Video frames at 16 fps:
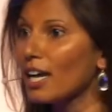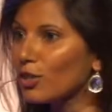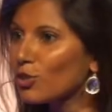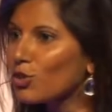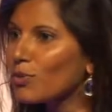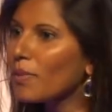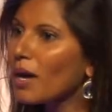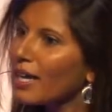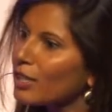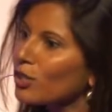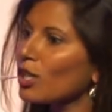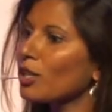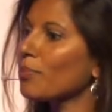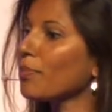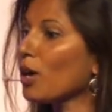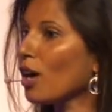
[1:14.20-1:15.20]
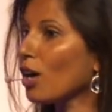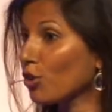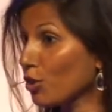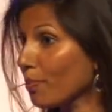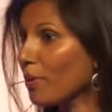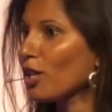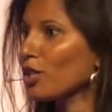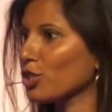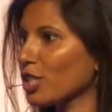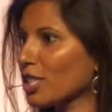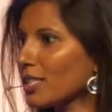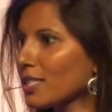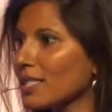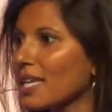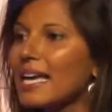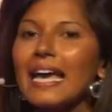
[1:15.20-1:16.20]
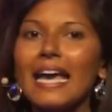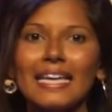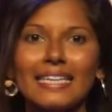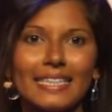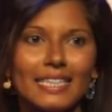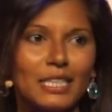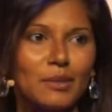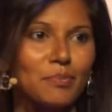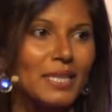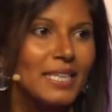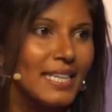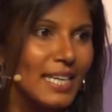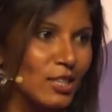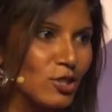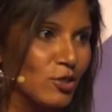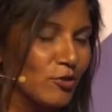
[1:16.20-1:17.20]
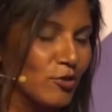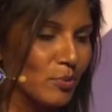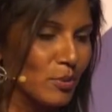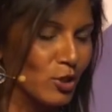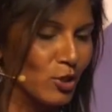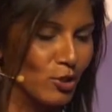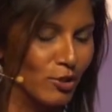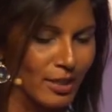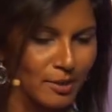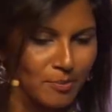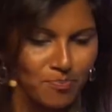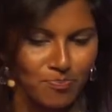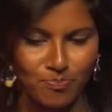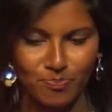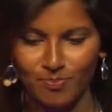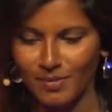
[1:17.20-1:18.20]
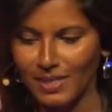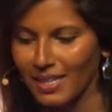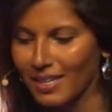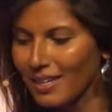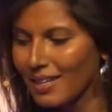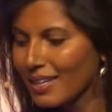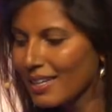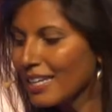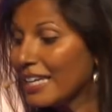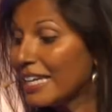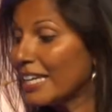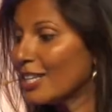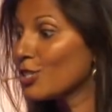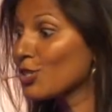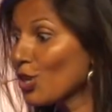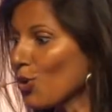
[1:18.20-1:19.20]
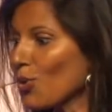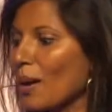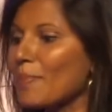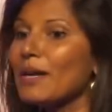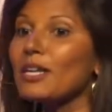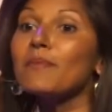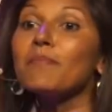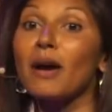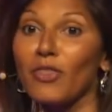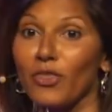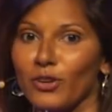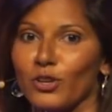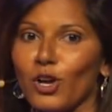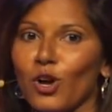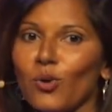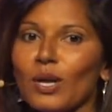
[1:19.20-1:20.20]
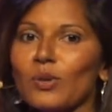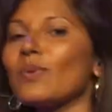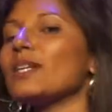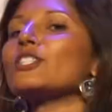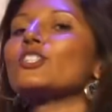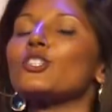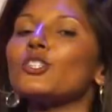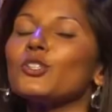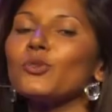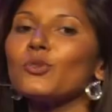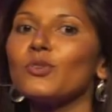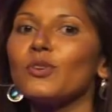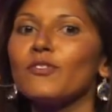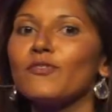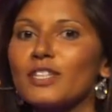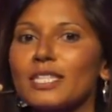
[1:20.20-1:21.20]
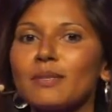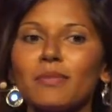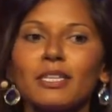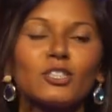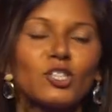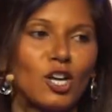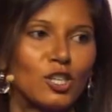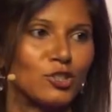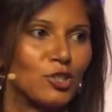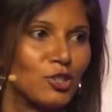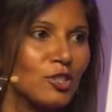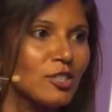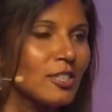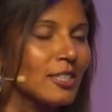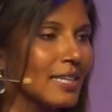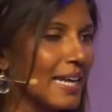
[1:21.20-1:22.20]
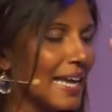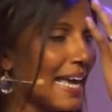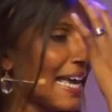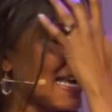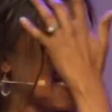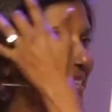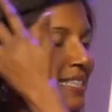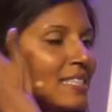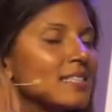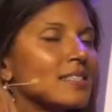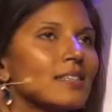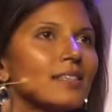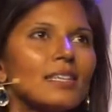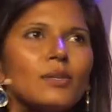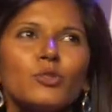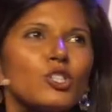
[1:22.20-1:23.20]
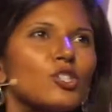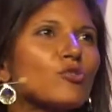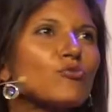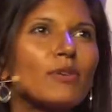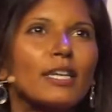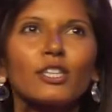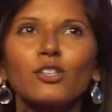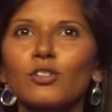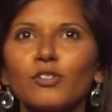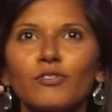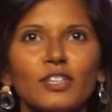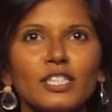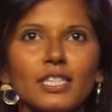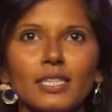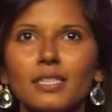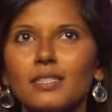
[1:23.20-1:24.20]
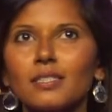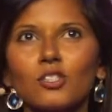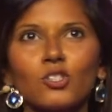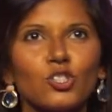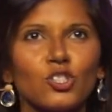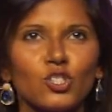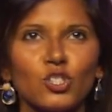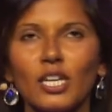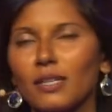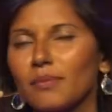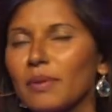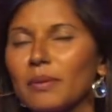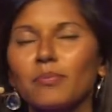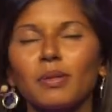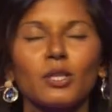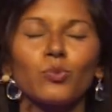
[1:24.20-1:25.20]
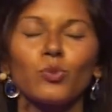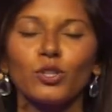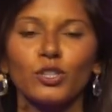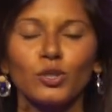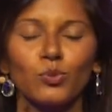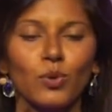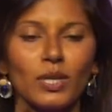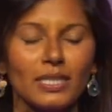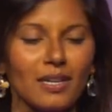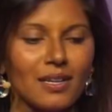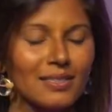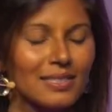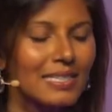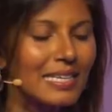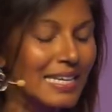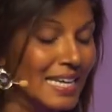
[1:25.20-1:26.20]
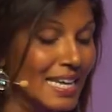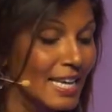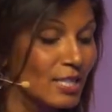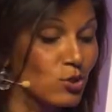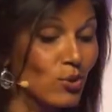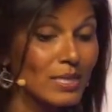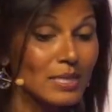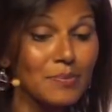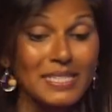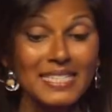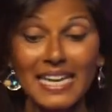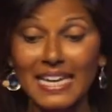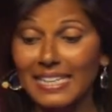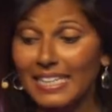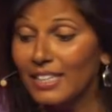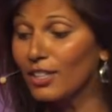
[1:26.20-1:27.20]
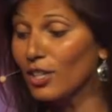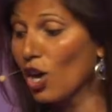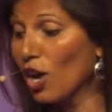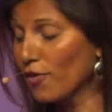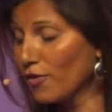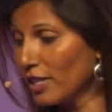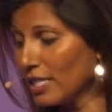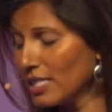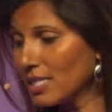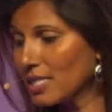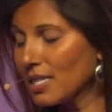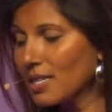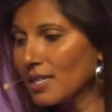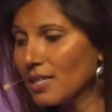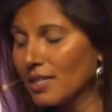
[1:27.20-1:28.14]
undermine our, our apologies and keep connection from occurring. So about a month ago, I went to visit my doctor and uh, it was just a regular visit, just to check my blood work and whatnot. And so as I'm standing in the office,